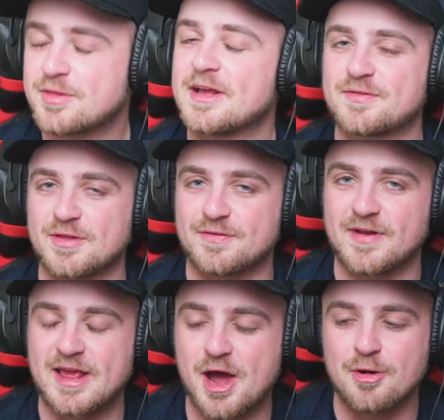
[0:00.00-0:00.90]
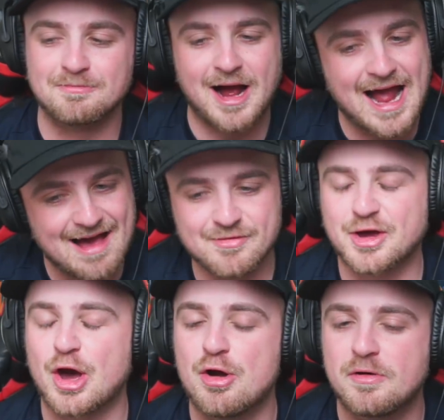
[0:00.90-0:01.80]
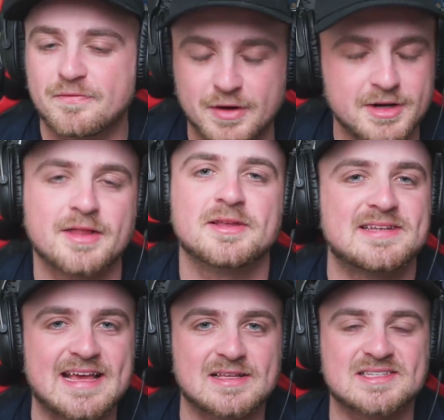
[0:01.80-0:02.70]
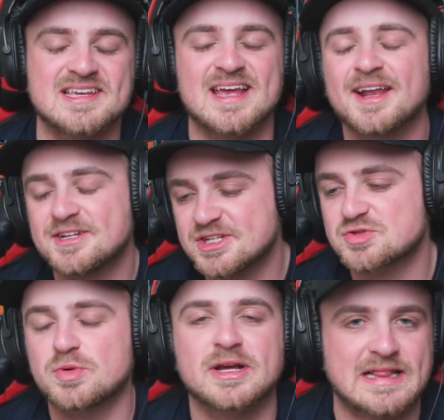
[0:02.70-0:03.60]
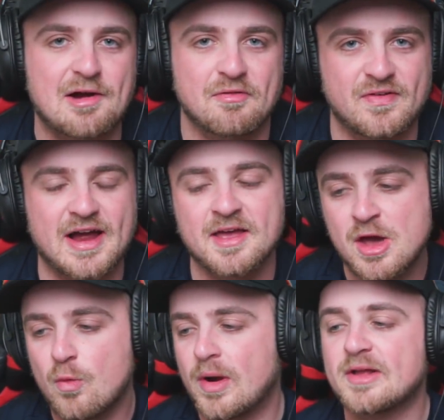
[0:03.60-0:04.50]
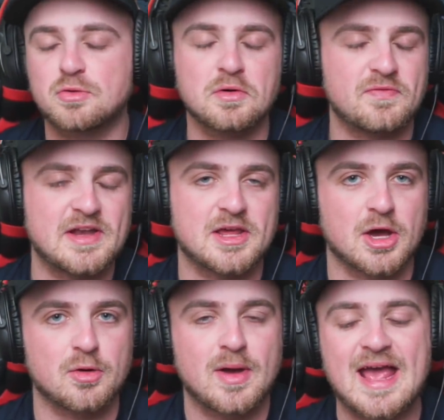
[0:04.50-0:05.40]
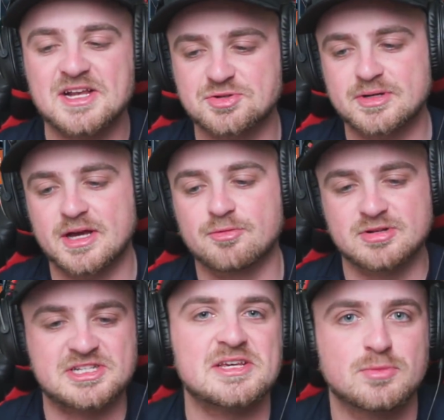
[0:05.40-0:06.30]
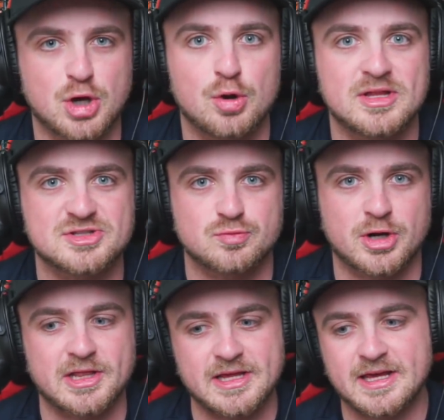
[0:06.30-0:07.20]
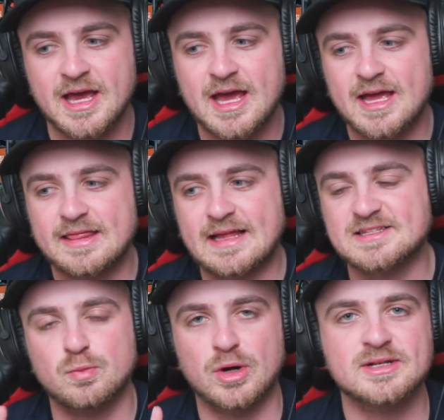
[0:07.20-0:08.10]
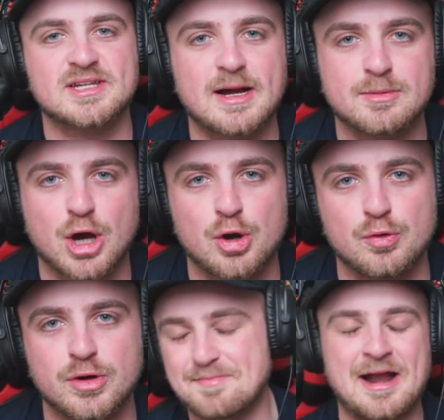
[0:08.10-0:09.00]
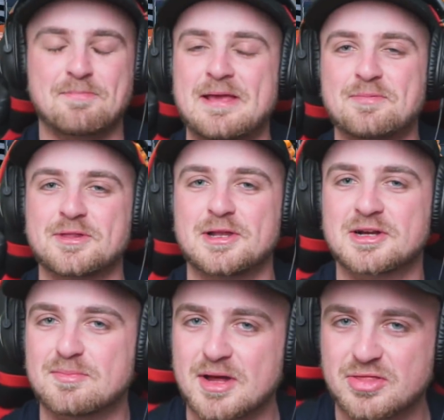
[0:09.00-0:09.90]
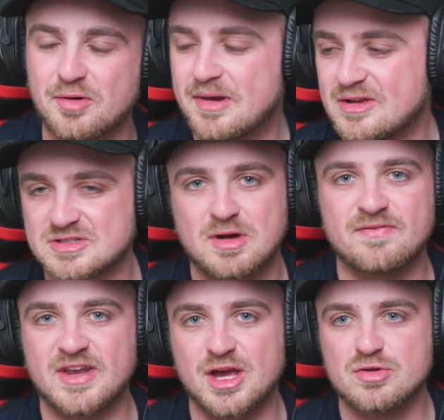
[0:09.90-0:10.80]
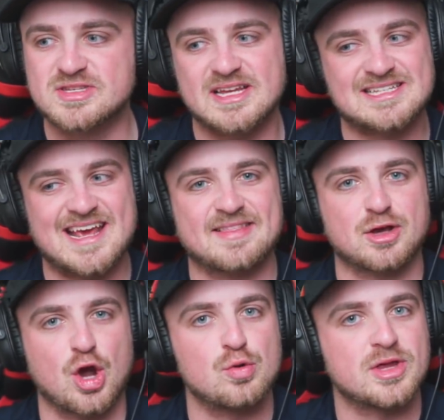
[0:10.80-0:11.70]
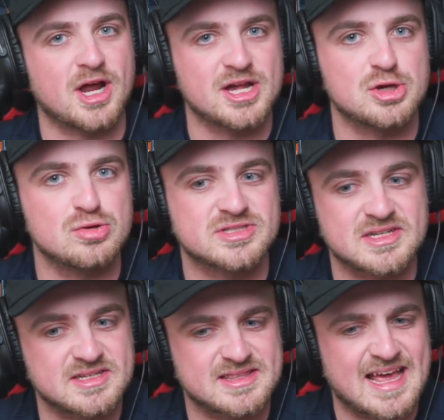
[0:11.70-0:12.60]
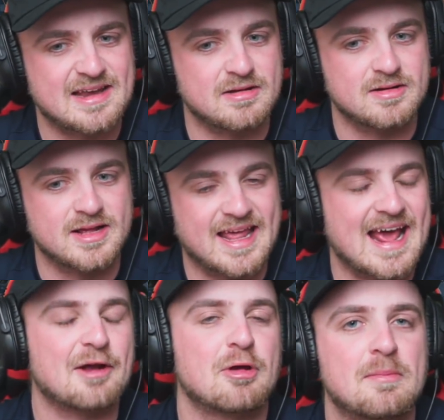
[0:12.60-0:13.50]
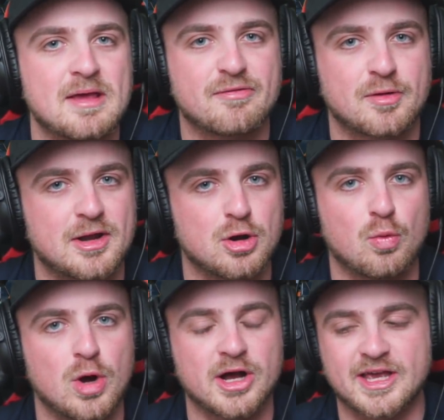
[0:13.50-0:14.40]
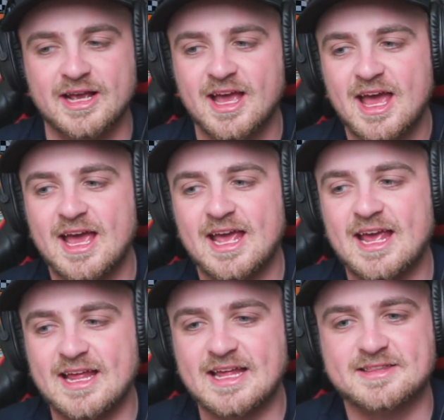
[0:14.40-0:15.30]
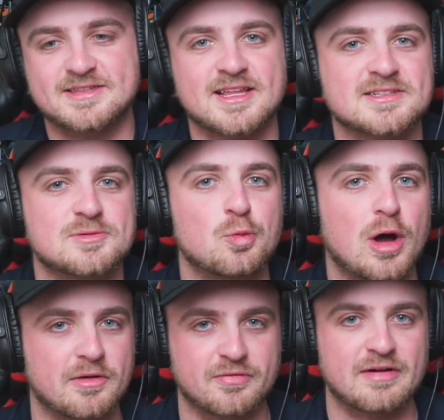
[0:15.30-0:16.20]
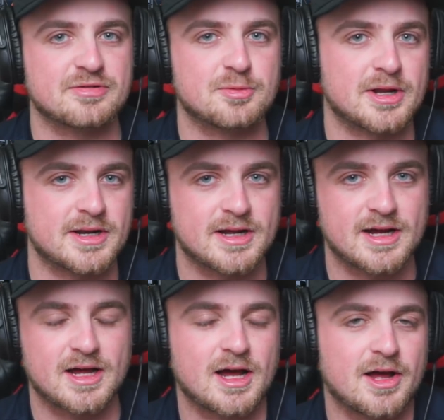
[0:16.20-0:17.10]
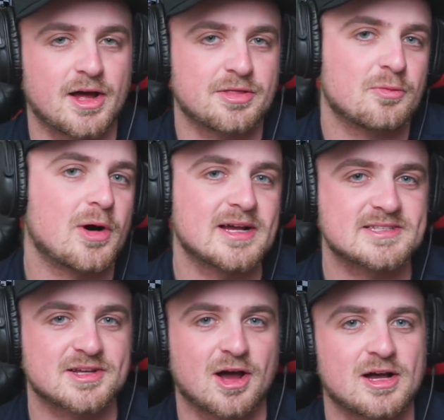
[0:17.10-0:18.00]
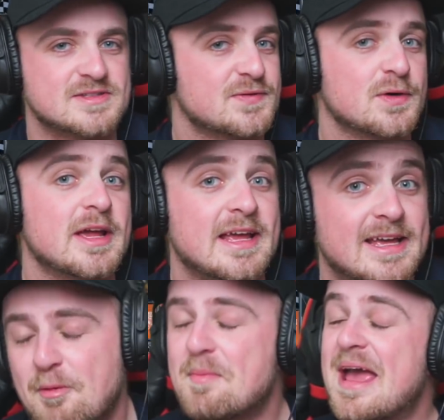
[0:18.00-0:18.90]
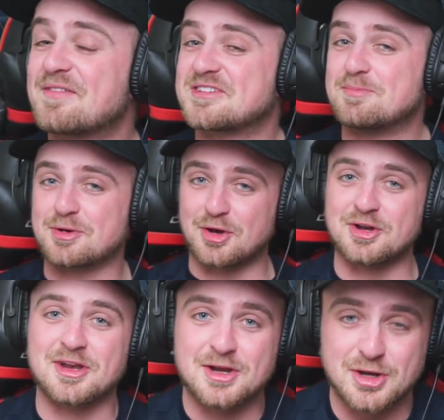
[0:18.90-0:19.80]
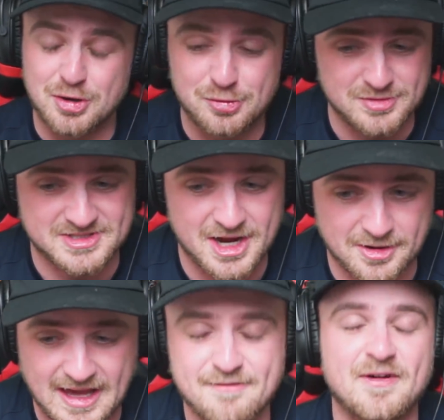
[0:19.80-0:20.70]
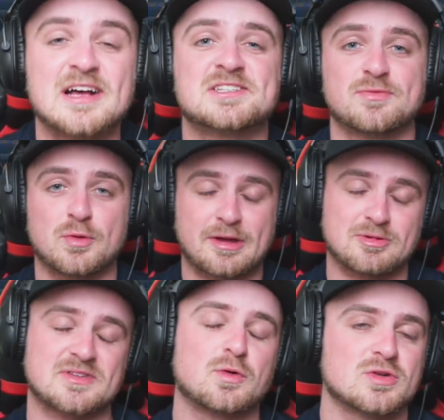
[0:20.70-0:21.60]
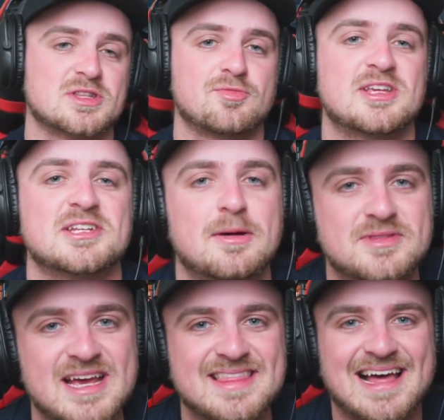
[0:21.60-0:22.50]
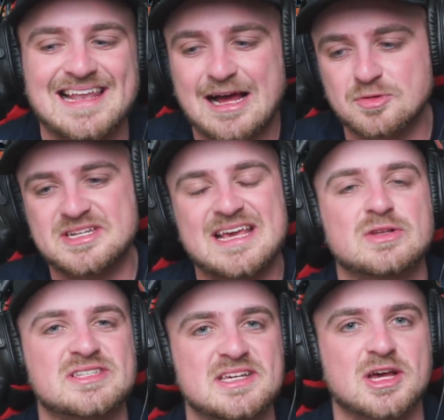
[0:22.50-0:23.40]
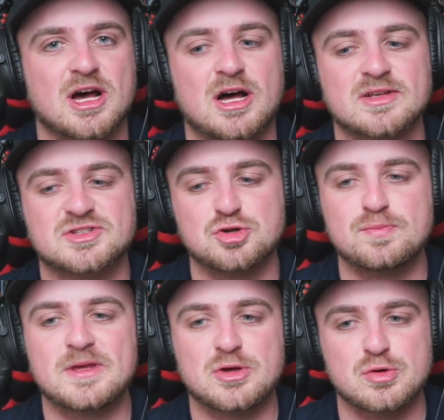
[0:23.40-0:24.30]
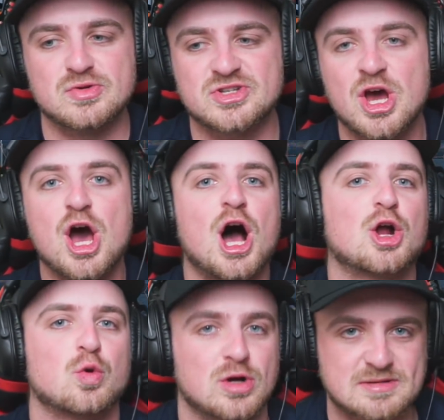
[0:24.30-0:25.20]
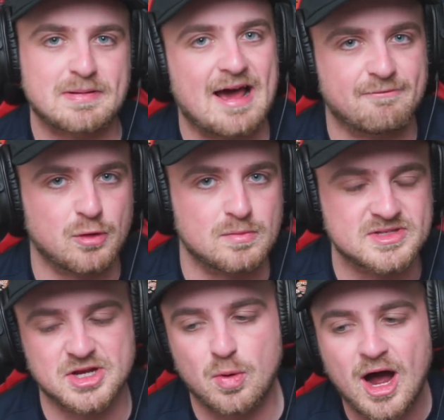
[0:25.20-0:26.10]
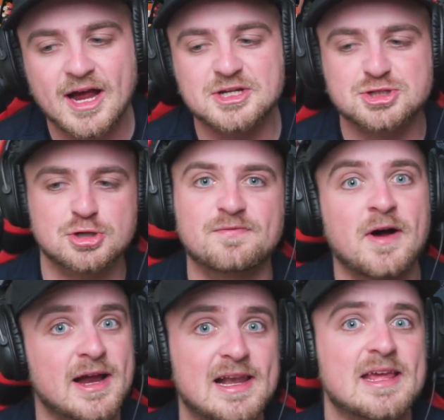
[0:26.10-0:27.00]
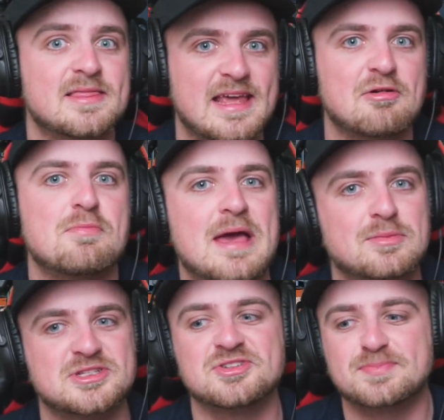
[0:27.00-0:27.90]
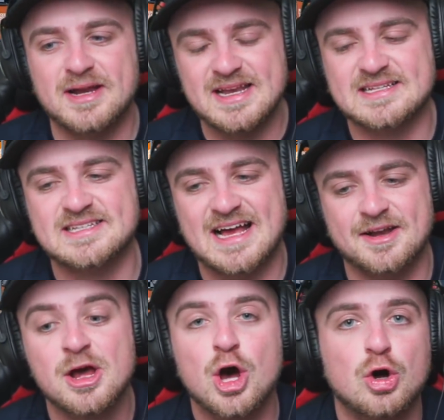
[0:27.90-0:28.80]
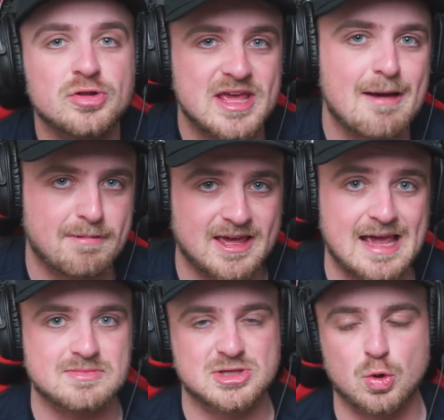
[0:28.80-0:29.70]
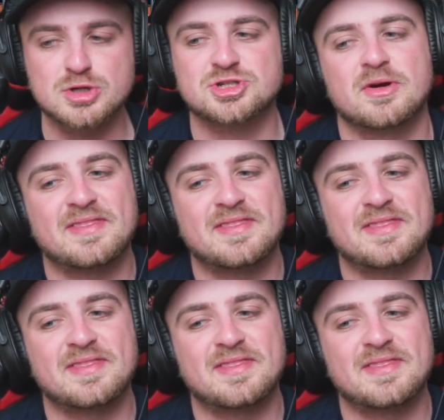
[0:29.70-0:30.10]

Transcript: Few things for this video. I have a code for another DLC, and I just want to clarify, when I do a video entering a redeem code into Rocket League, that's a one-time code. The amount of people that look at my thumbnails on my videos and take the code that I used and then get angry at me for it not working, it, it doesn't work for everyone. Uh, otherwise, the car's free. But we may have some good news. Okay, first of all, there was, of course, the recent update that allowed DLC cars to be used across platforms. So I should finally, in theory, be able to use my Nissan on the Epic Games launcher.